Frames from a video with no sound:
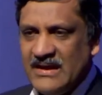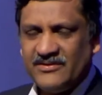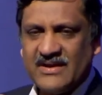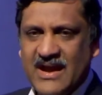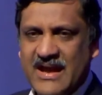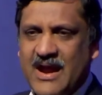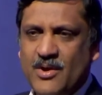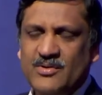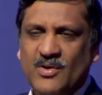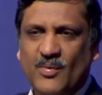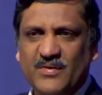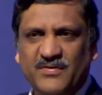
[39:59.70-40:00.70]
so
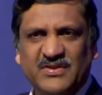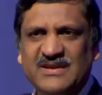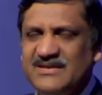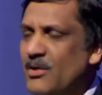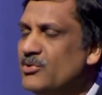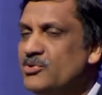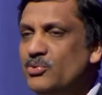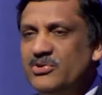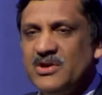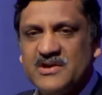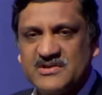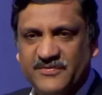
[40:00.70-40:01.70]
around what we've seen is around
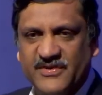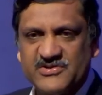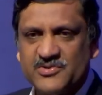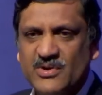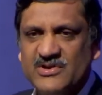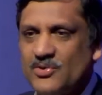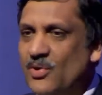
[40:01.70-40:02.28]
2/3 of our students